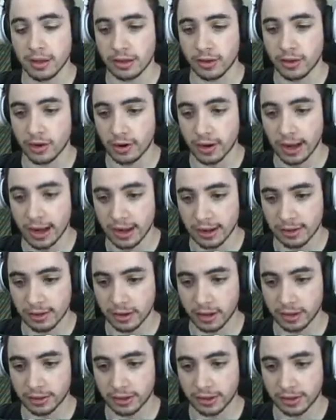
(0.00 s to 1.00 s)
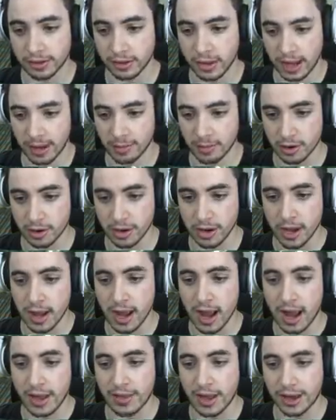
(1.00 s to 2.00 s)
there is a disclaimer,
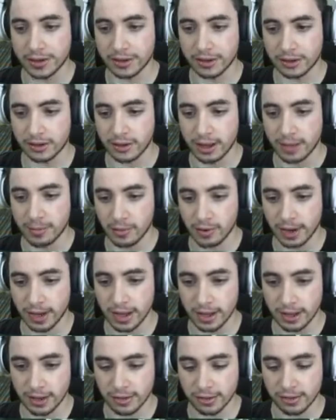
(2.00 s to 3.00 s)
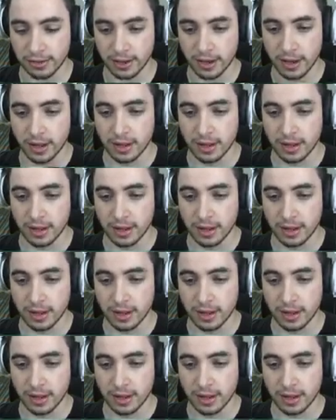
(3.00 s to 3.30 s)
and that disclaimer is